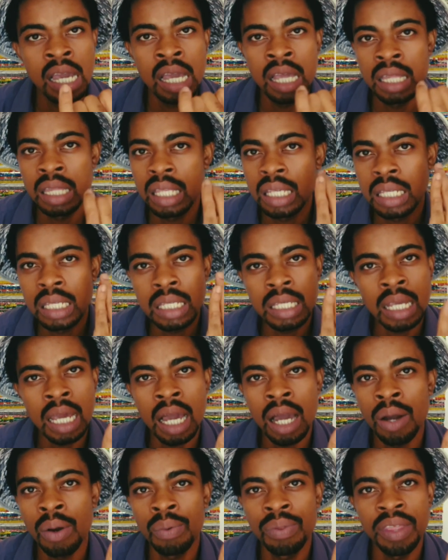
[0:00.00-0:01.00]
This is
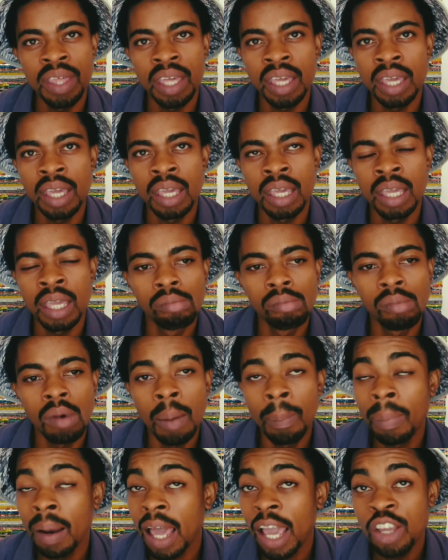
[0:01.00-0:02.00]
how they
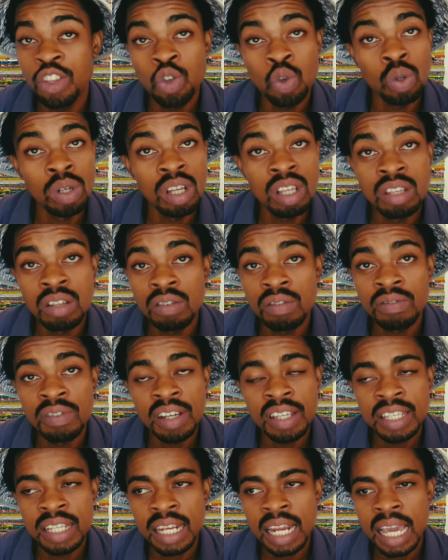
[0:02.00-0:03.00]
apply too little
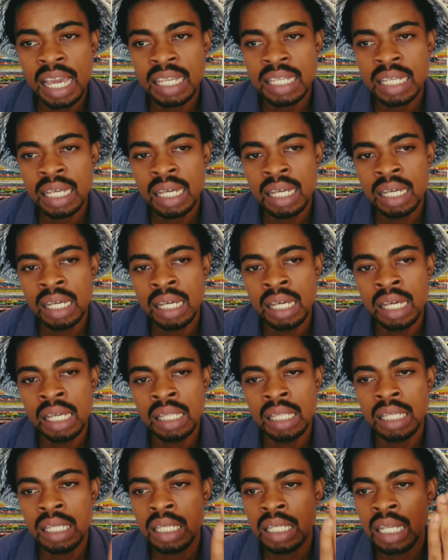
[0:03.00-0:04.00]
fertilizer.
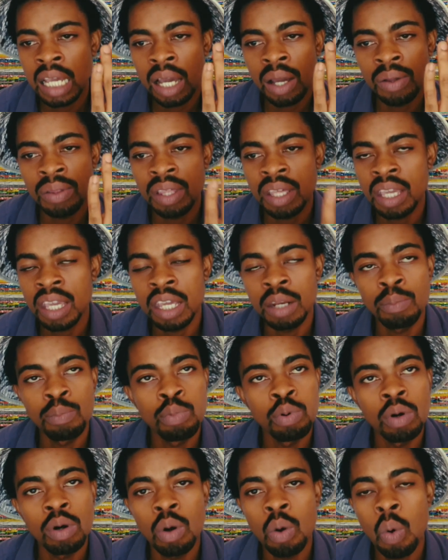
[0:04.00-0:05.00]
This is how they get
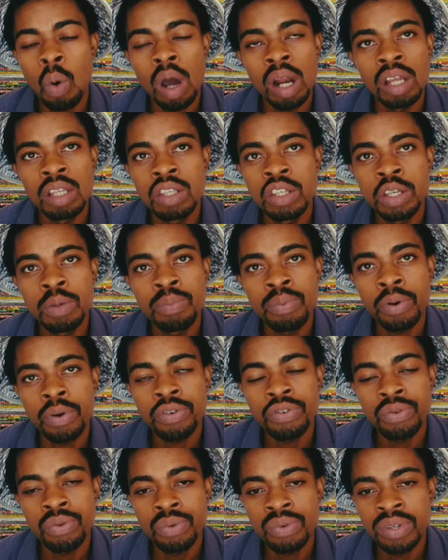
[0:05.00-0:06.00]
poor quality
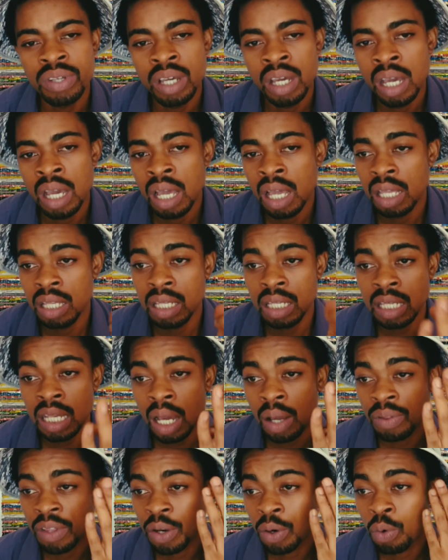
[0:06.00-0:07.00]
produce. This is
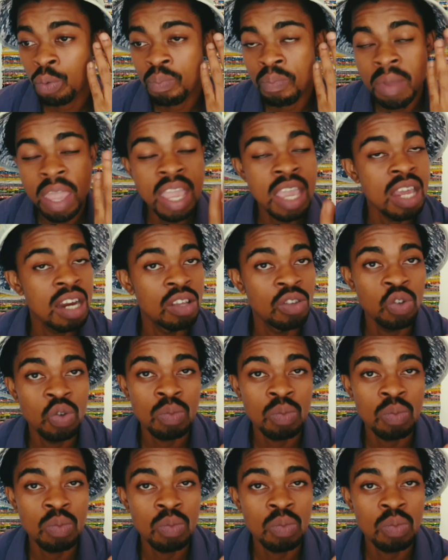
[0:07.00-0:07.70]
how they don't make it into